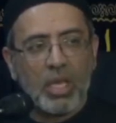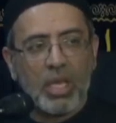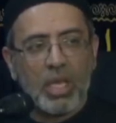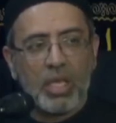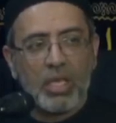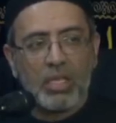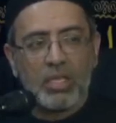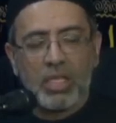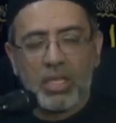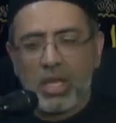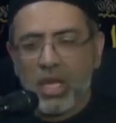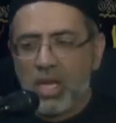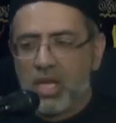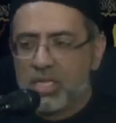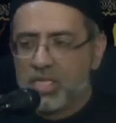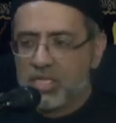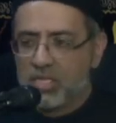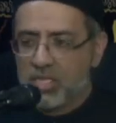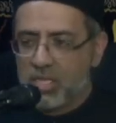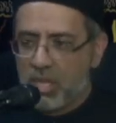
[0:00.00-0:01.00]
And there
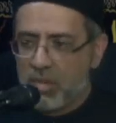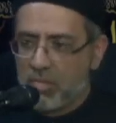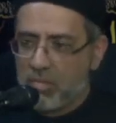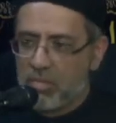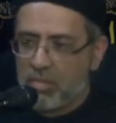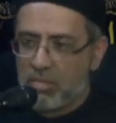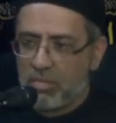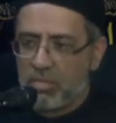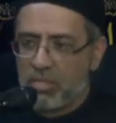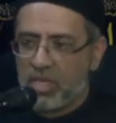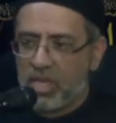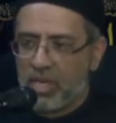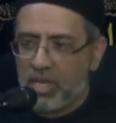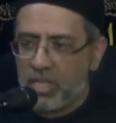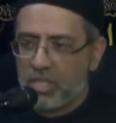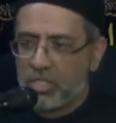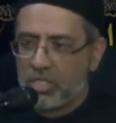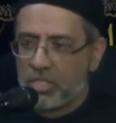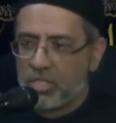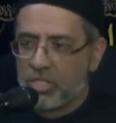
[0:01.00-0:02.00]
are some
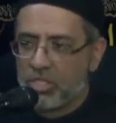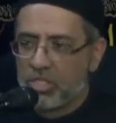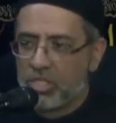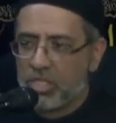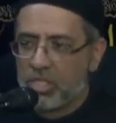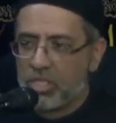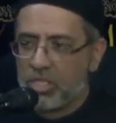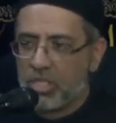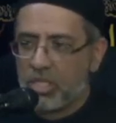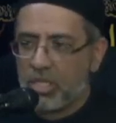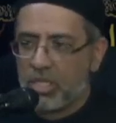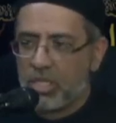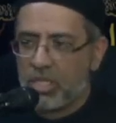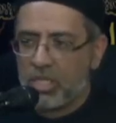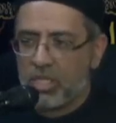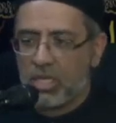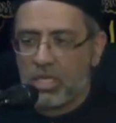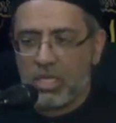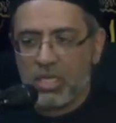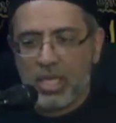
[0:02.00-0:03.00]
narrations that say
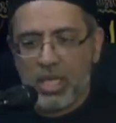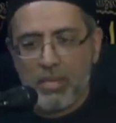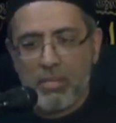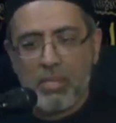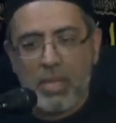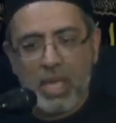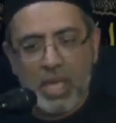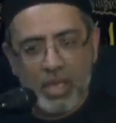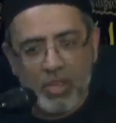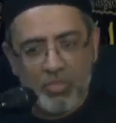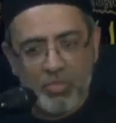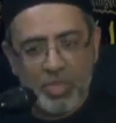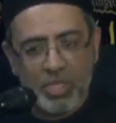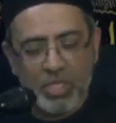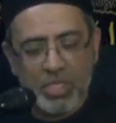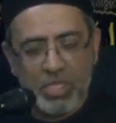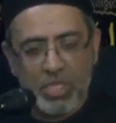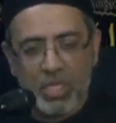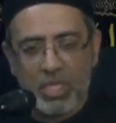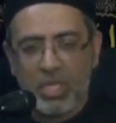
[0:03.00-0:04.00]
that her name may have
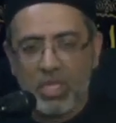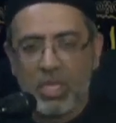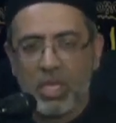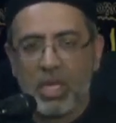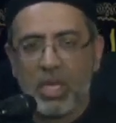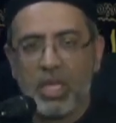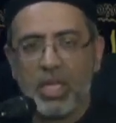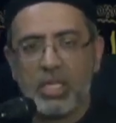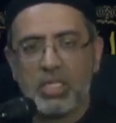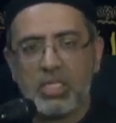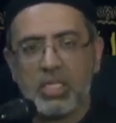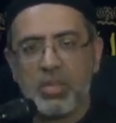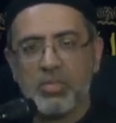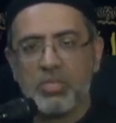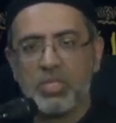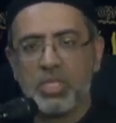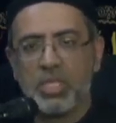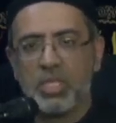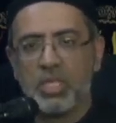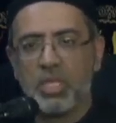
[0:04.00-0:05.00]
been Sakina. And
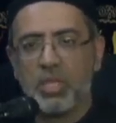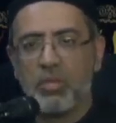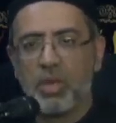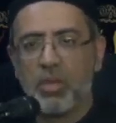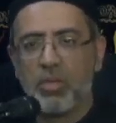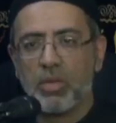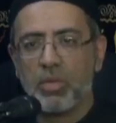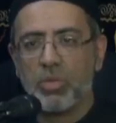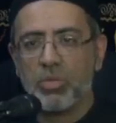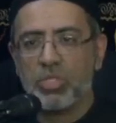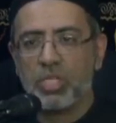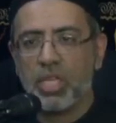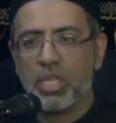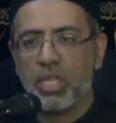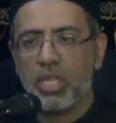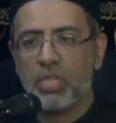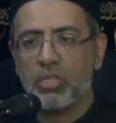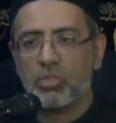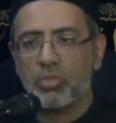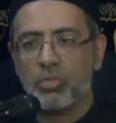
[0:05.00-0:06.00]
some say that Imam
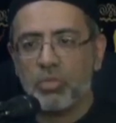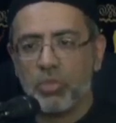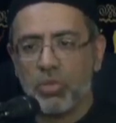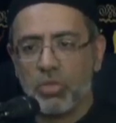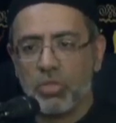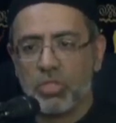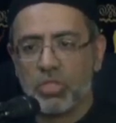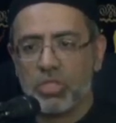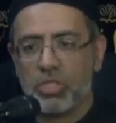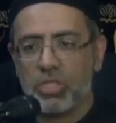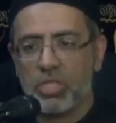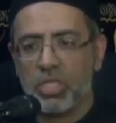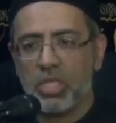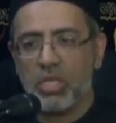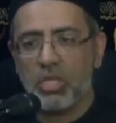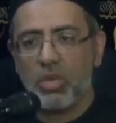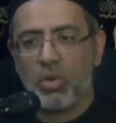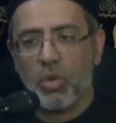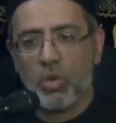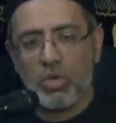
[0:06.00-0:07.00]
al-Hussein had two daughters. He
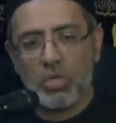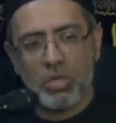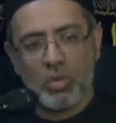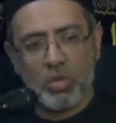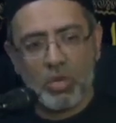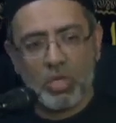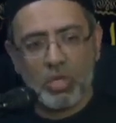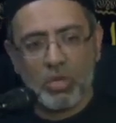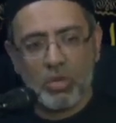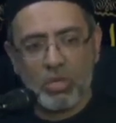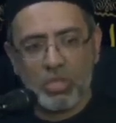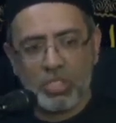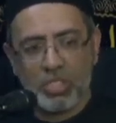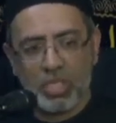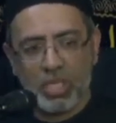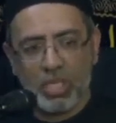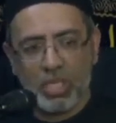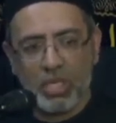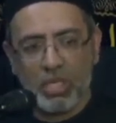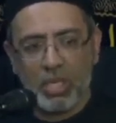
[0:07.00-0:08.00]
had an older one called
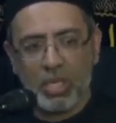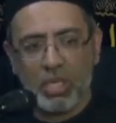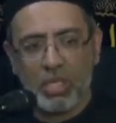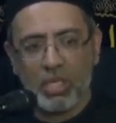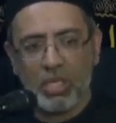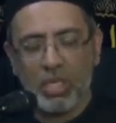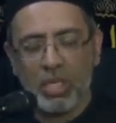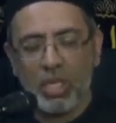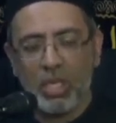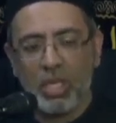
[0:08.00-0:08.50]
Sakina.